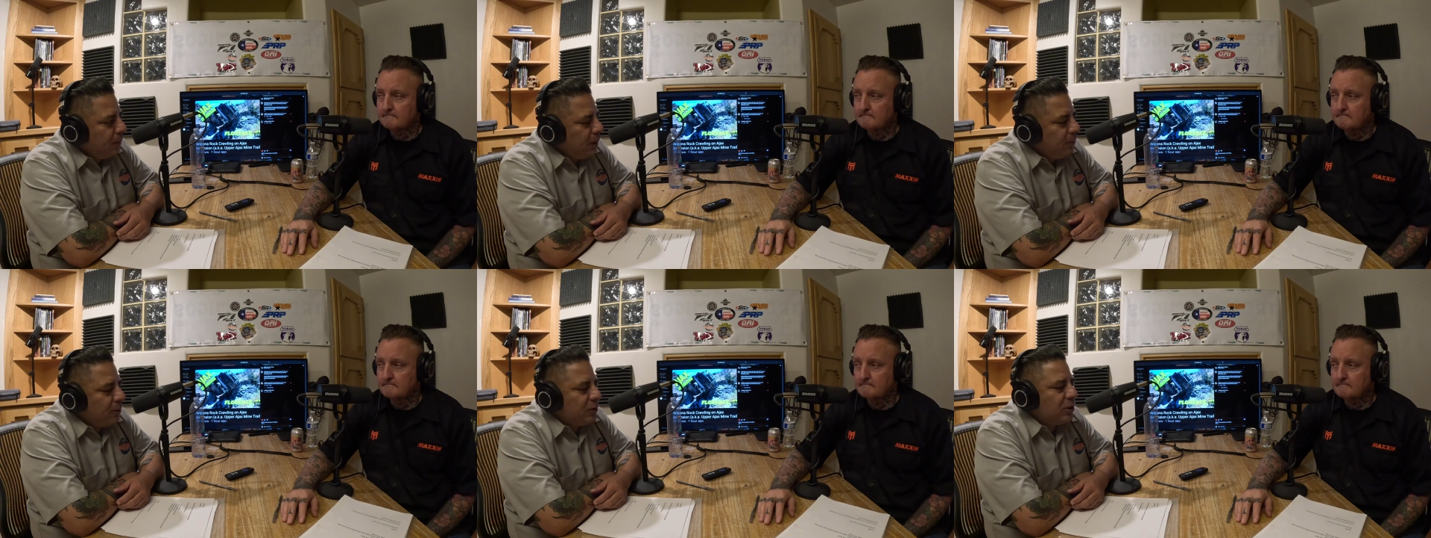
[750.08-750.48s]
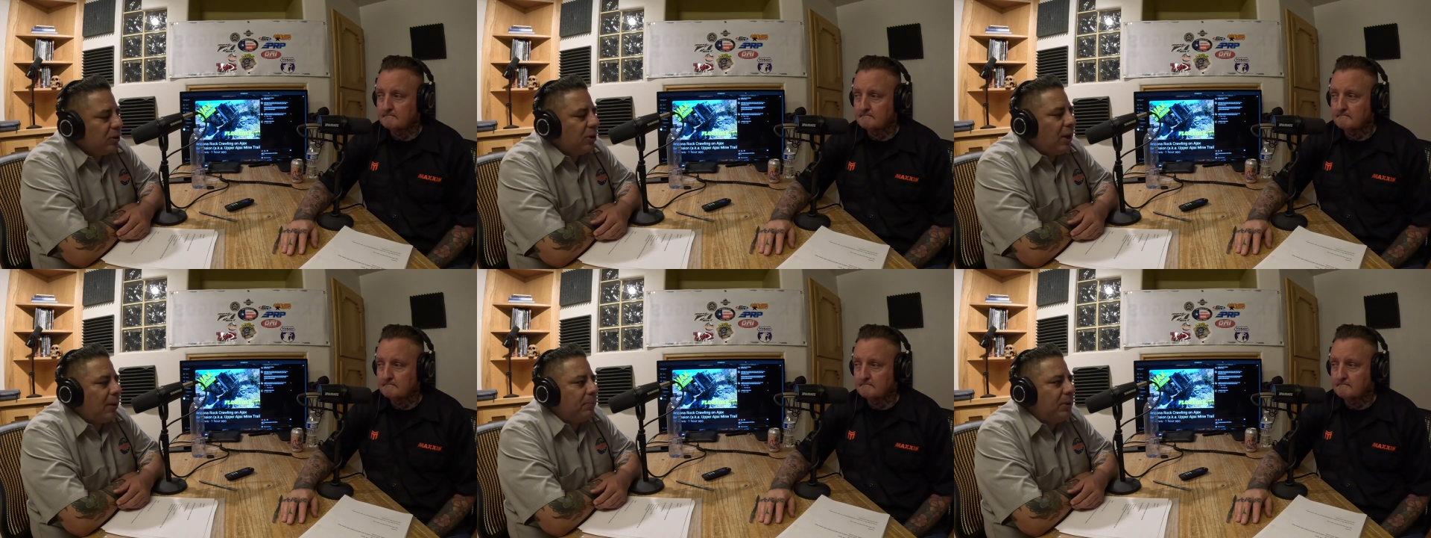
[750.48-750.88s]
Speaker 1: people
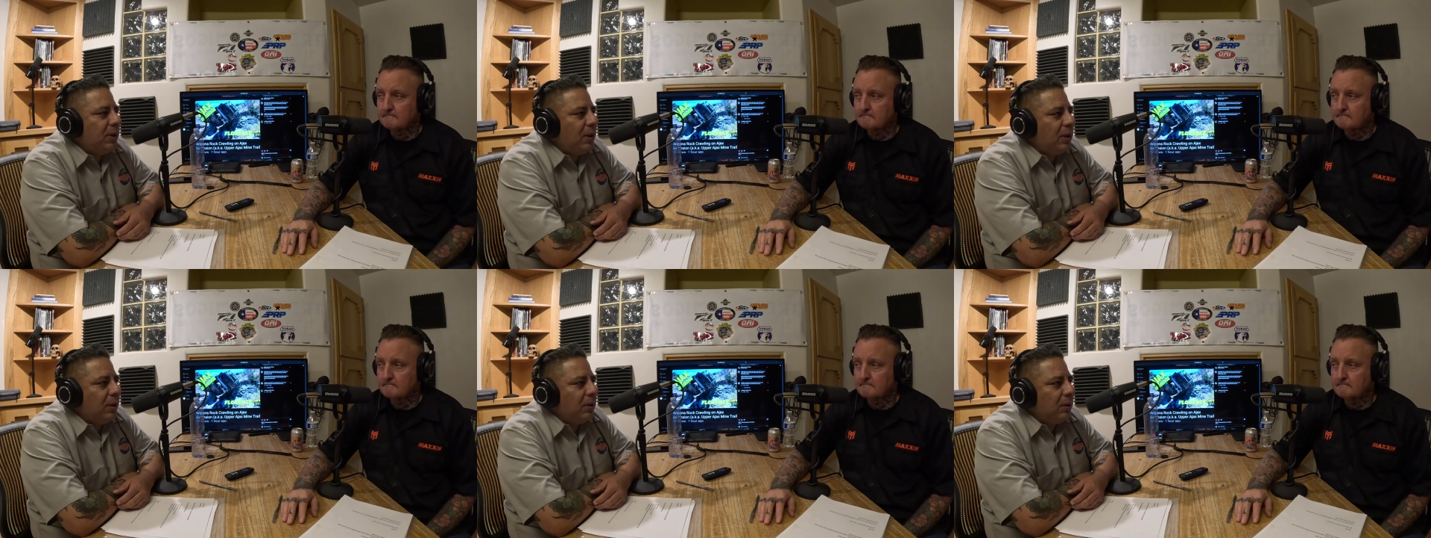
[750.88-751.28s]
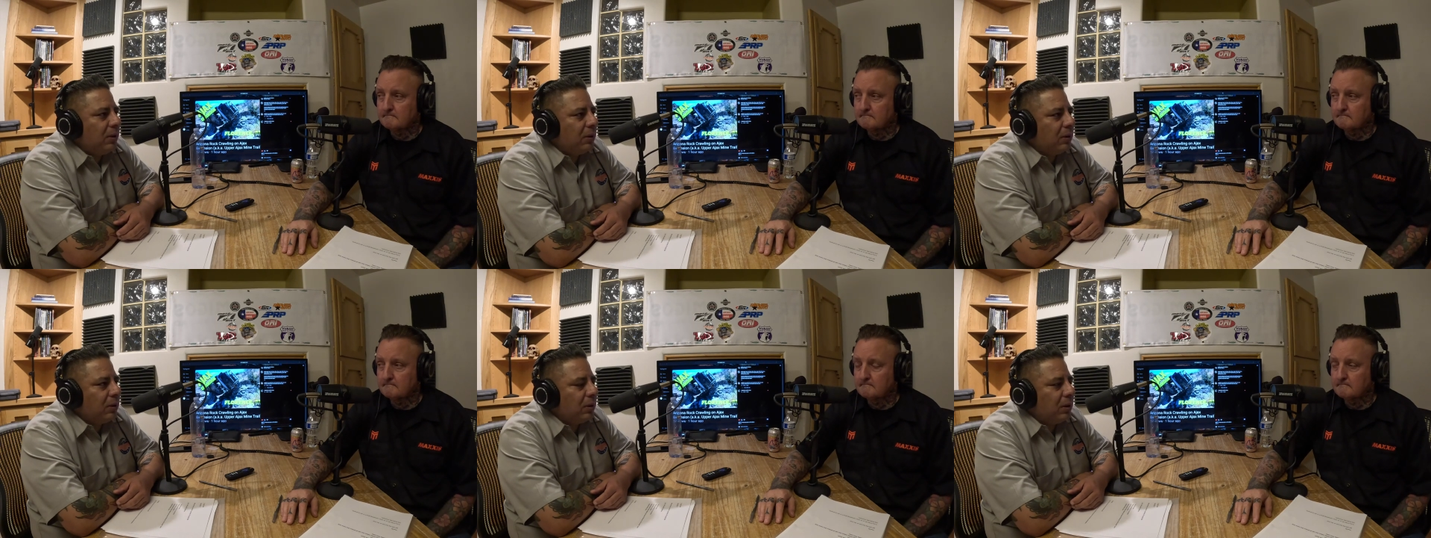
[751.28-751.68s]
strapped in
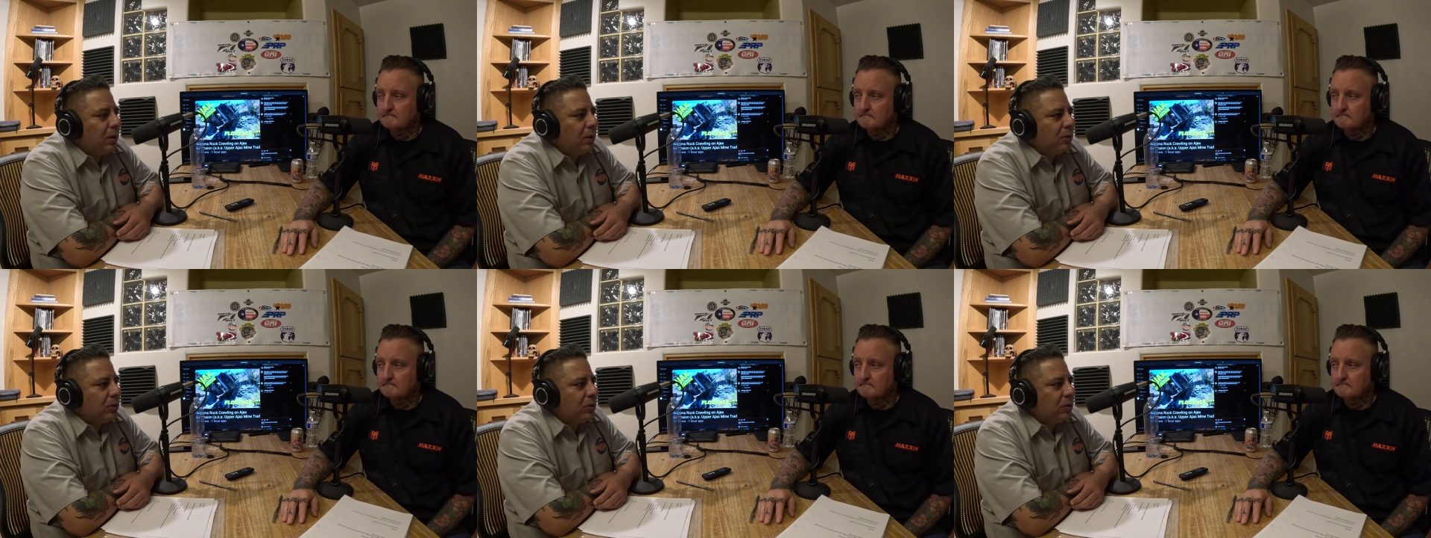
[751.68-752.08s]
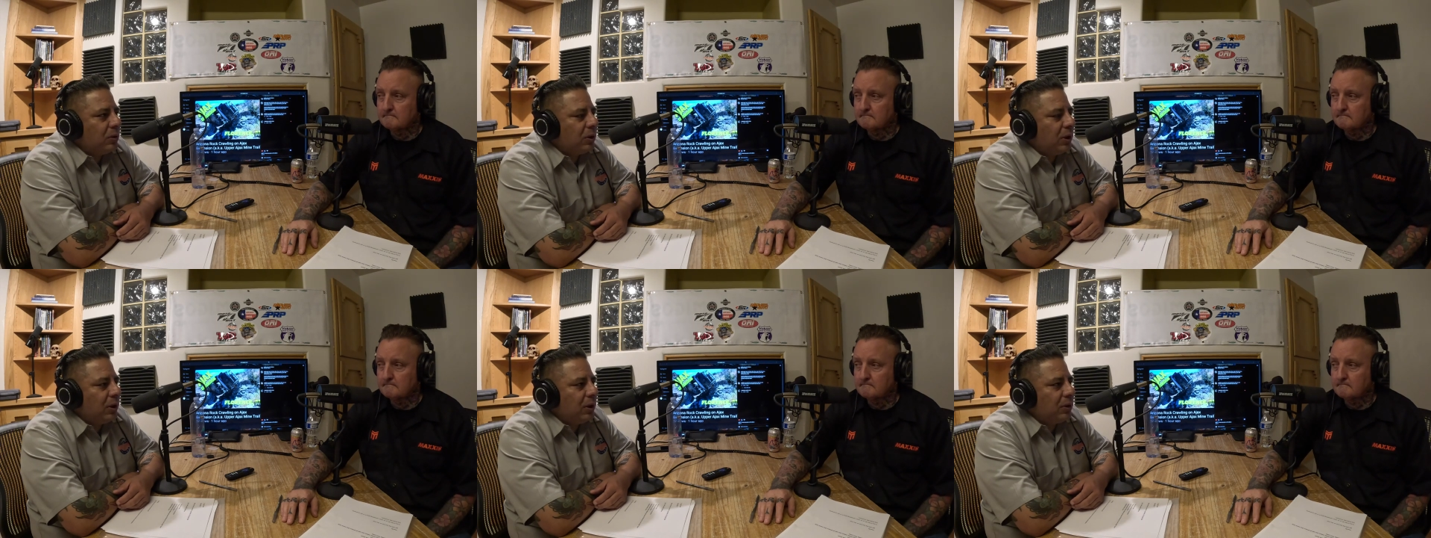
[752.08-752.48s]
and just
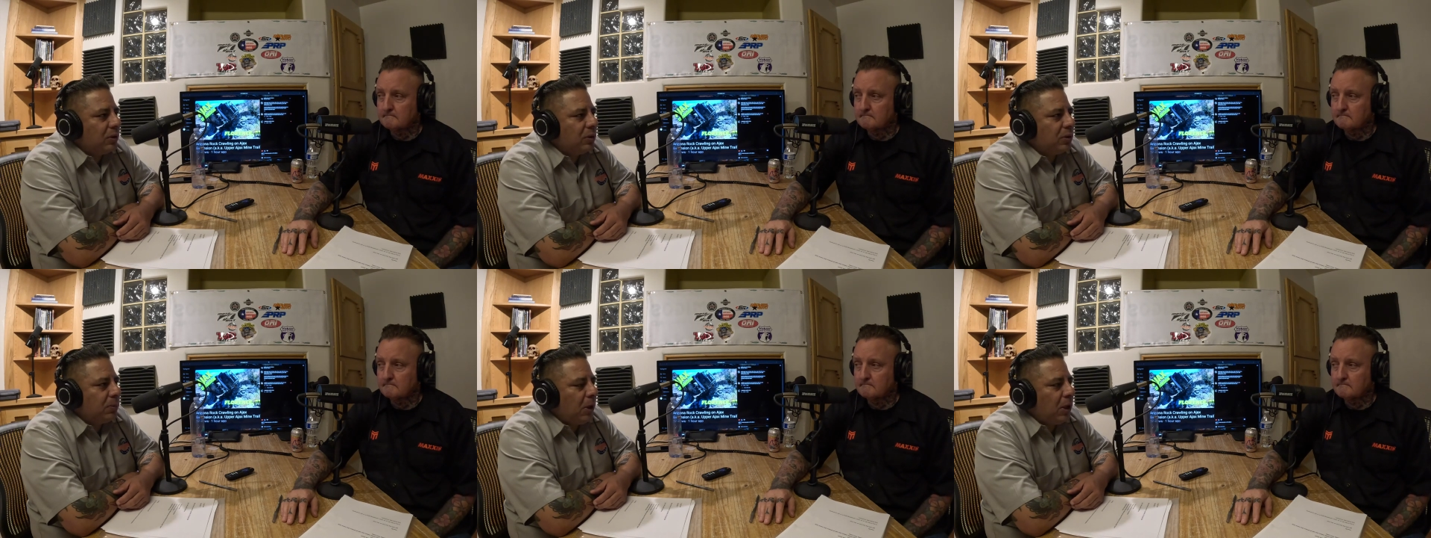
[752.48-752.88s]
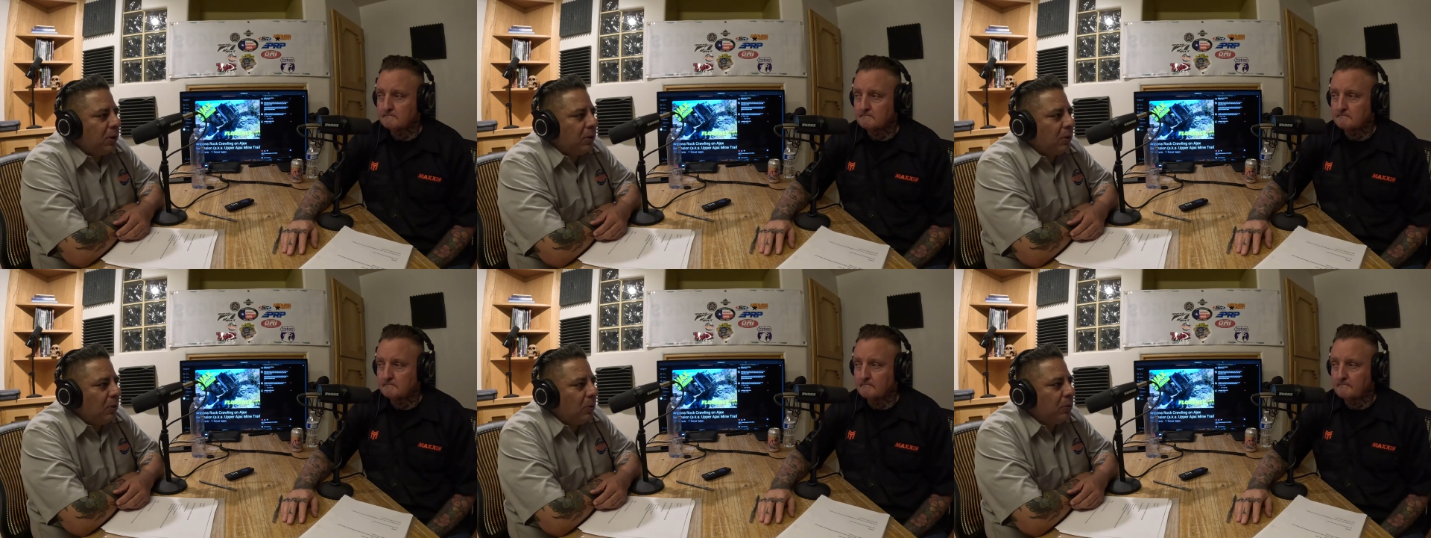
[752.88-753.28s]
looking at their
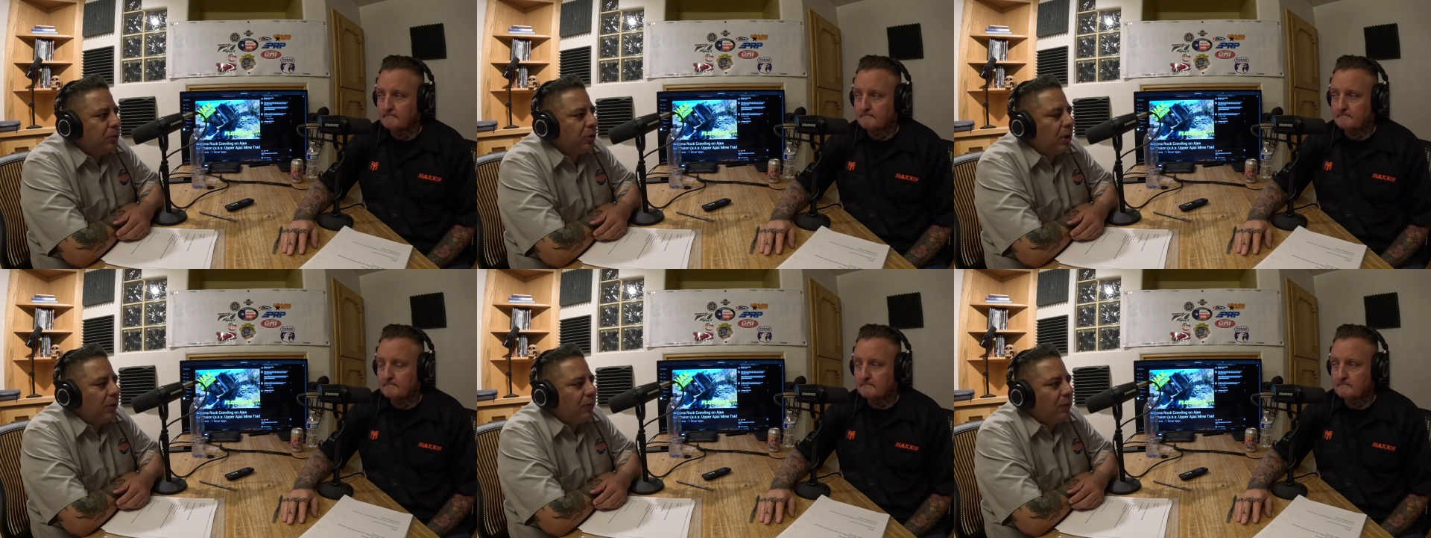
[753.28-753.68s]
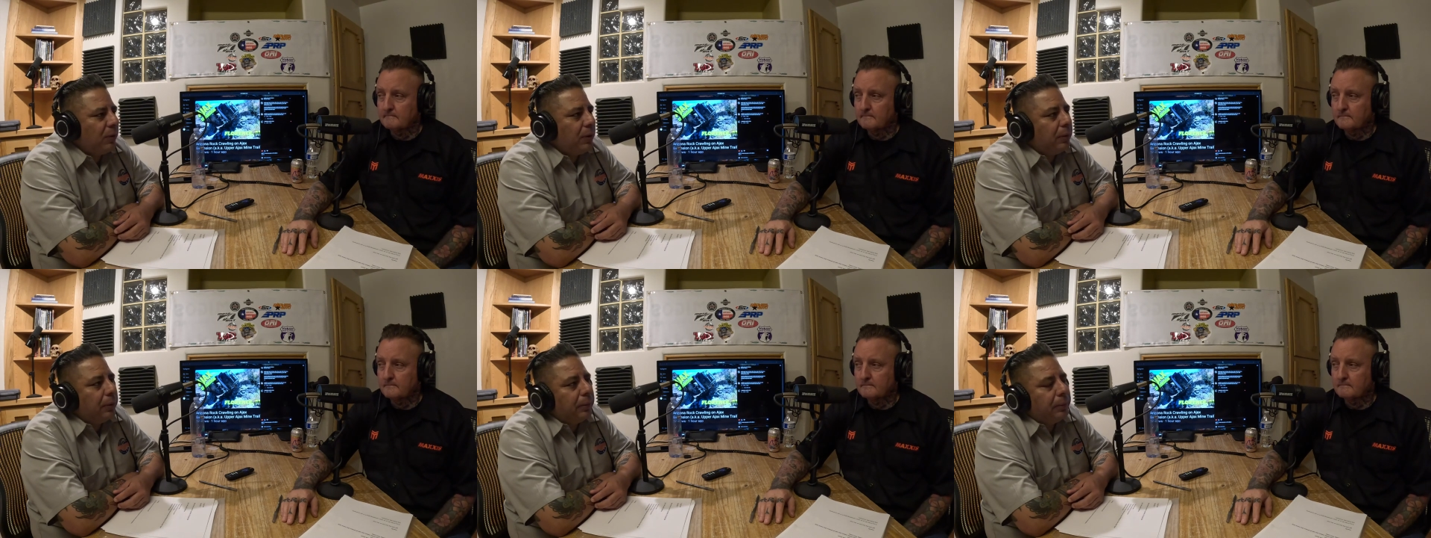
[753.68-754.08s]
spotter the whole drive
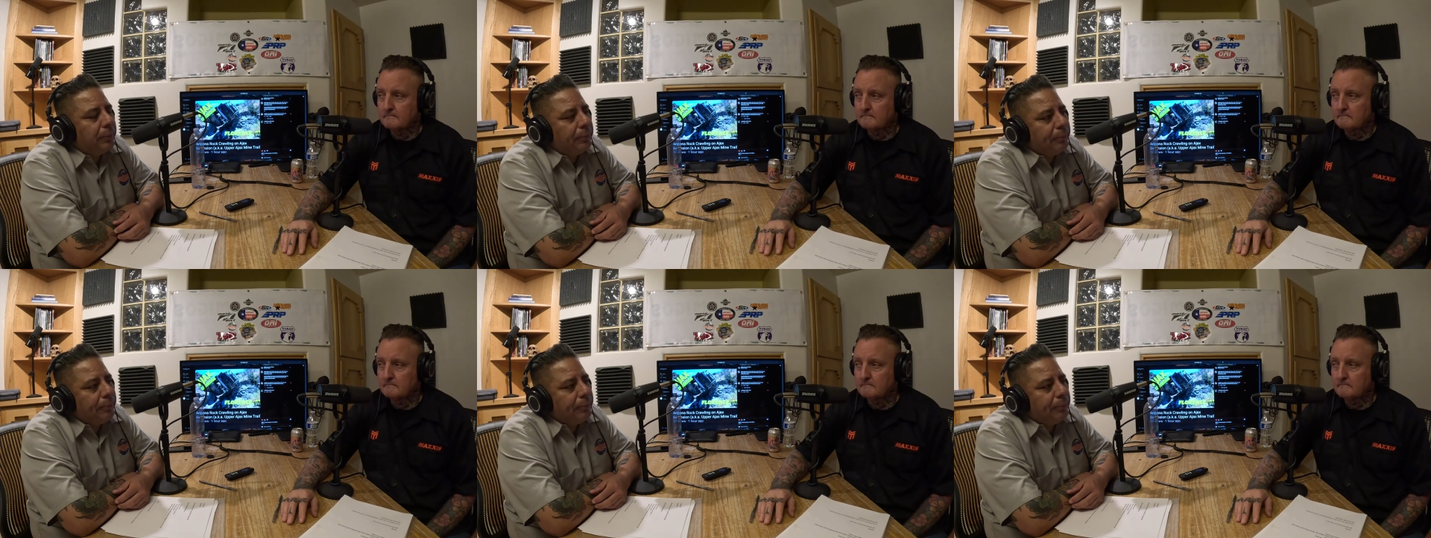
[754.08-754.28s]
through,